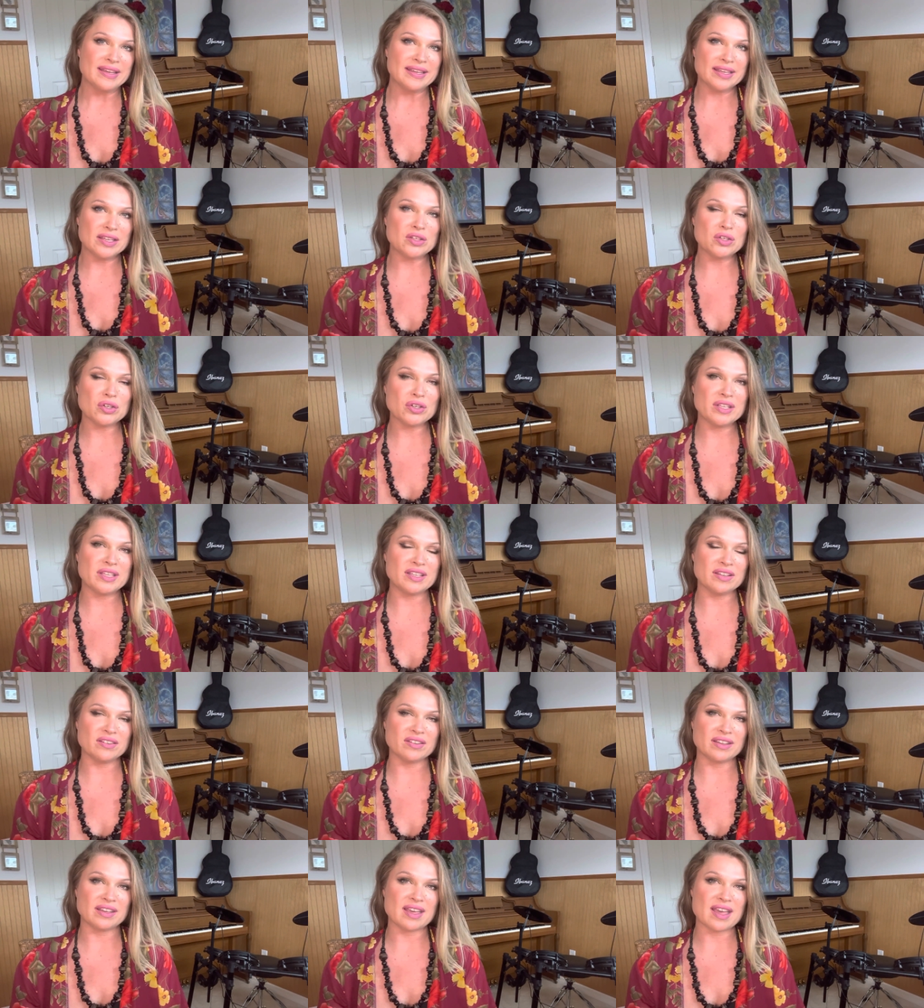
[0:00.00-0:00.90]
inner
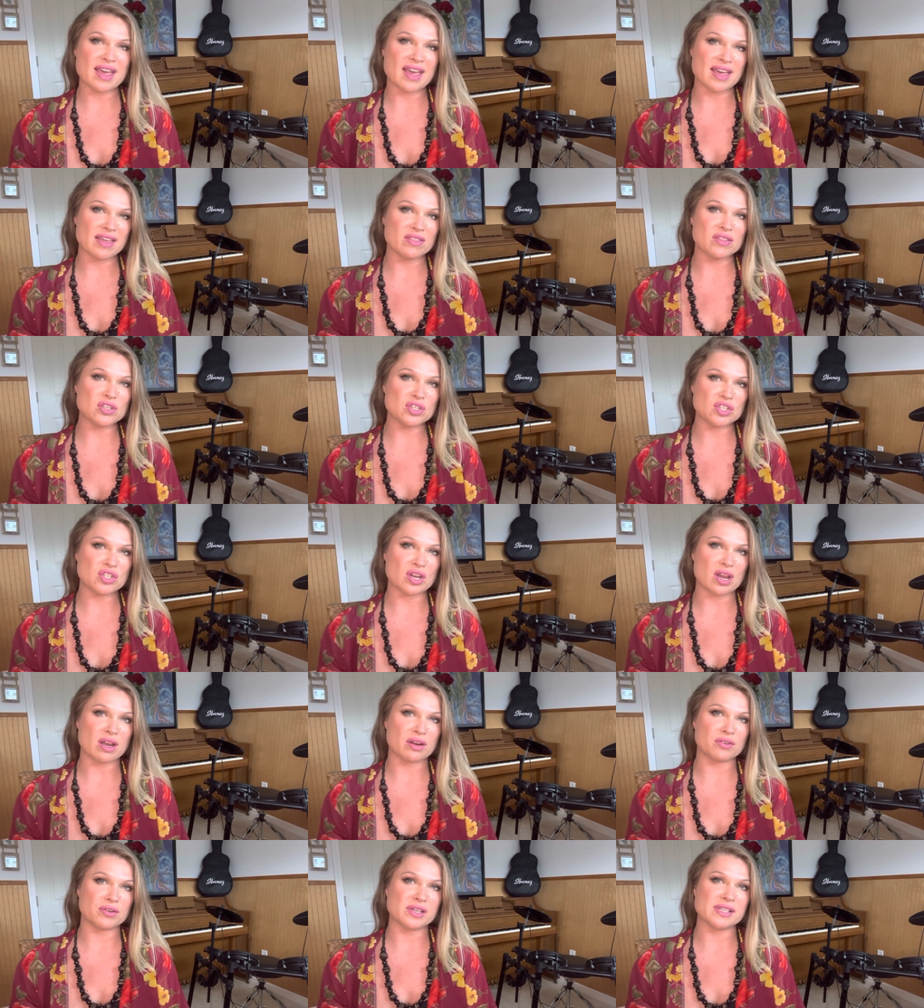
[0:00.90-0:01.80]
healing, and the
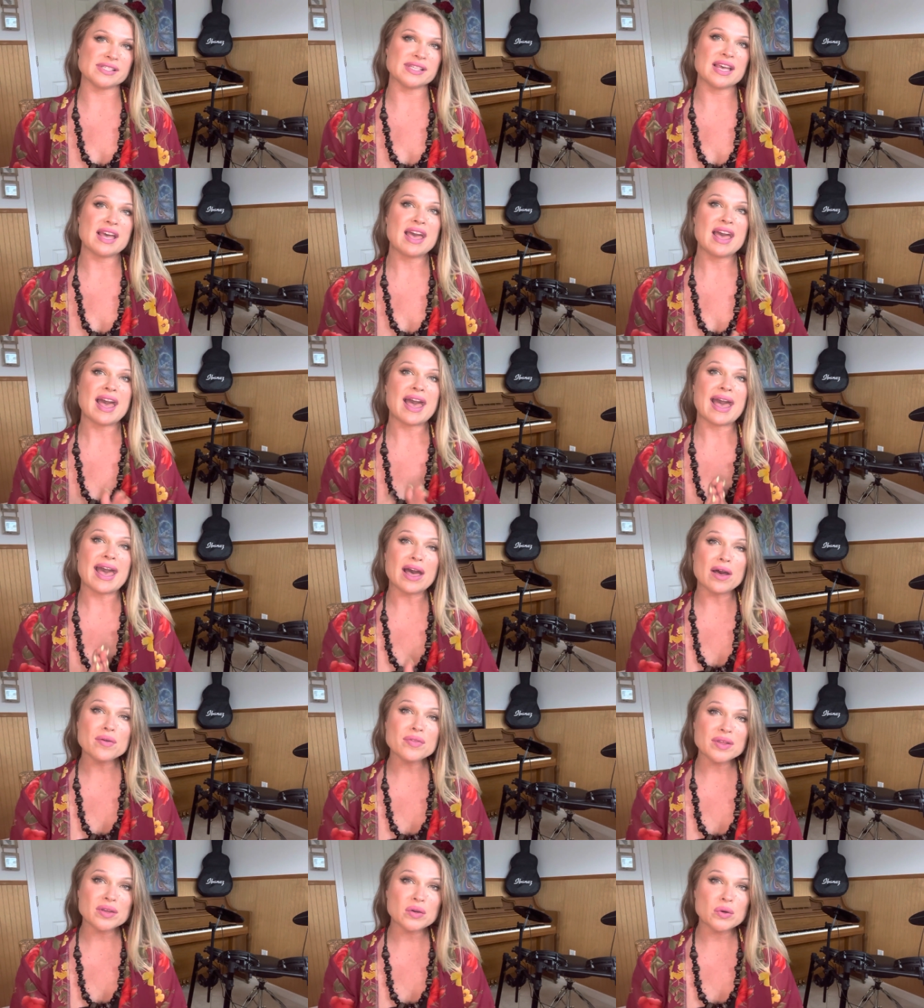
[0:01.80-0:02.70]
chakras,
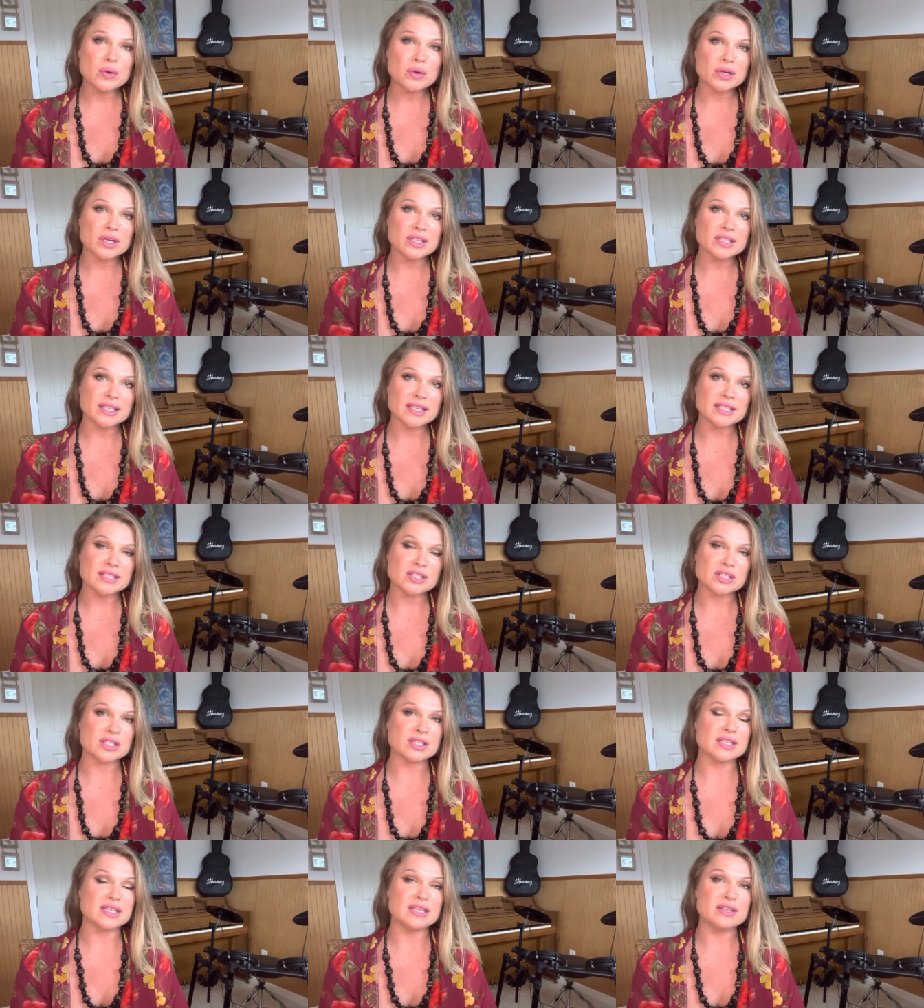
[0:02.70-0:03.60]
how they correlate
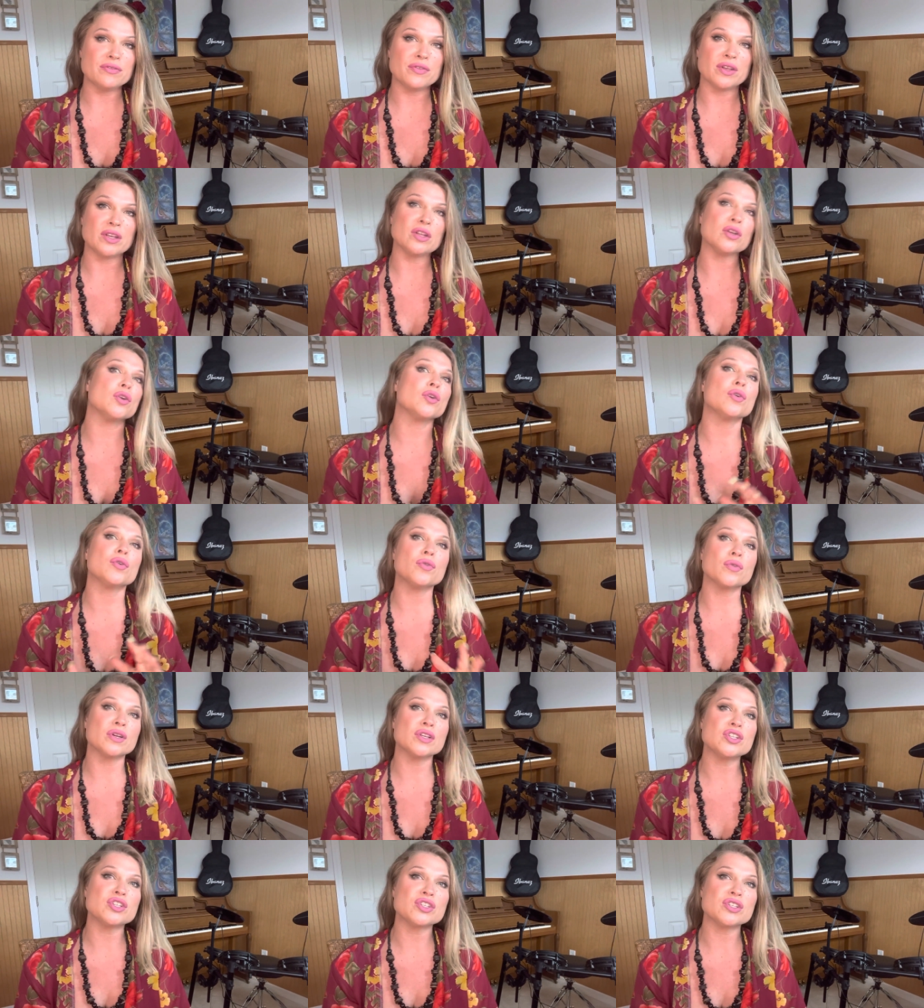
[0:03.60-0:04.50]
to even
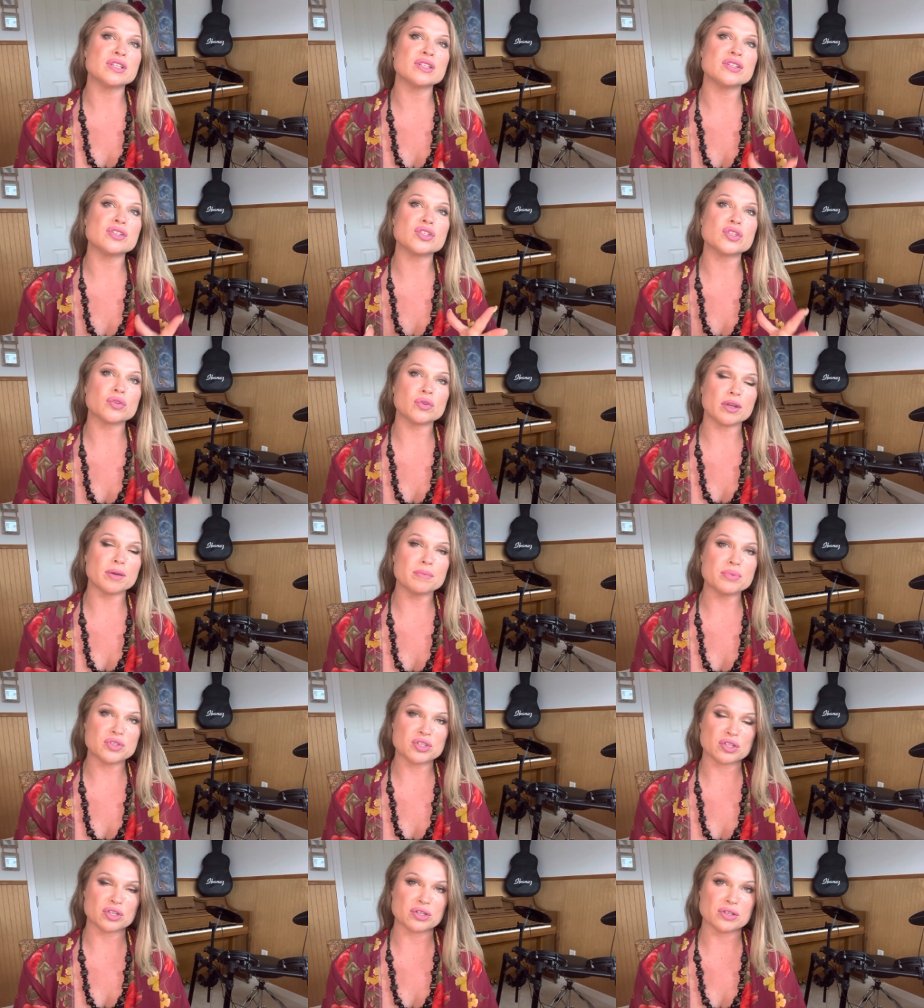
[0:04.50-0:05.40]
Christian
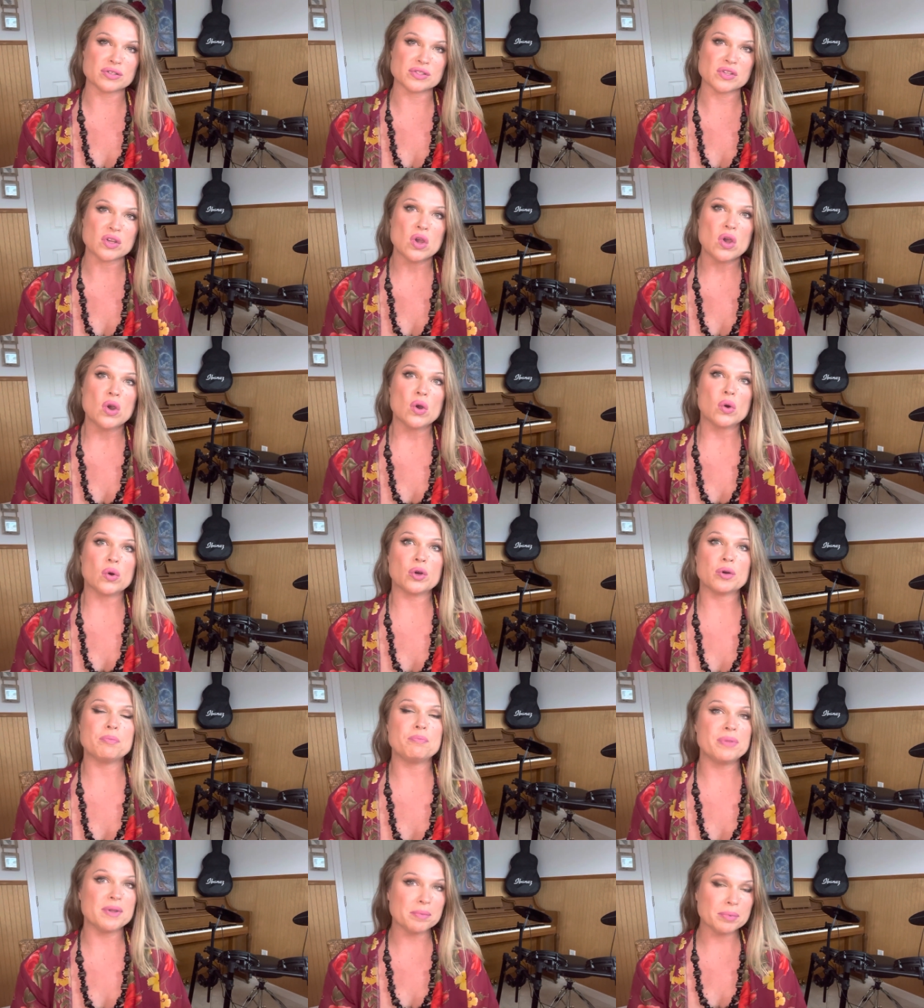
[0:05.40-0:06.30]
scriptures
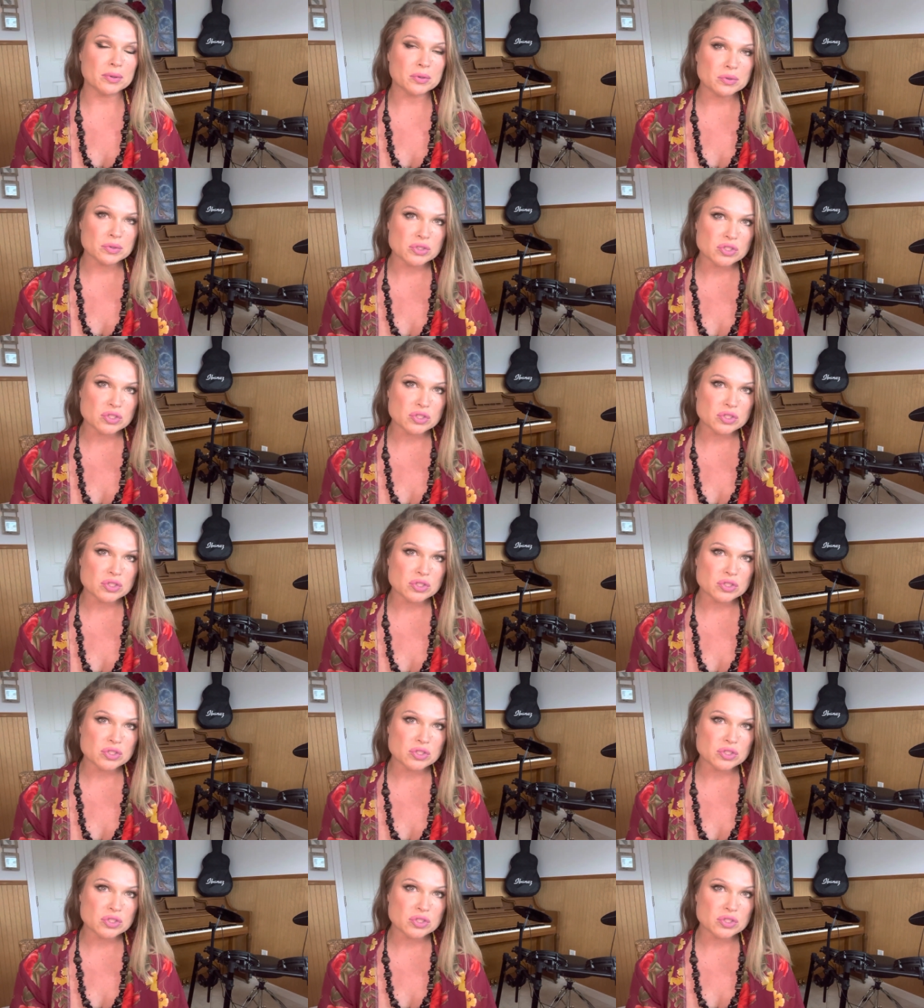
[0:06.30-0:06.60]
or biblical